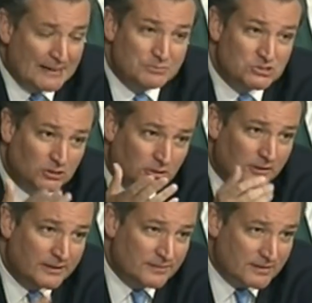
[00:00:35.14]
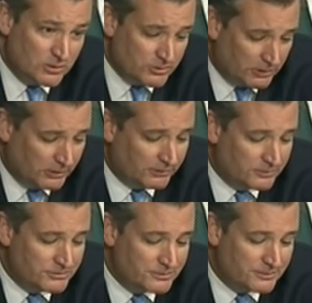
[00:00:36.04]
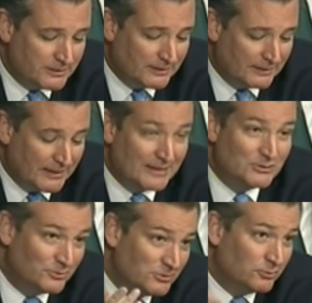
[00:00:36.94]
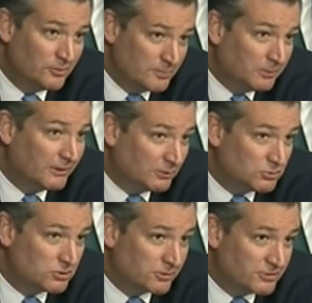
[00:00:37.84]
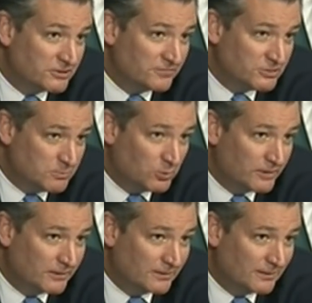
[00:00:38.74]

I'm sorry that your daughters had to endure the political circus of this morning.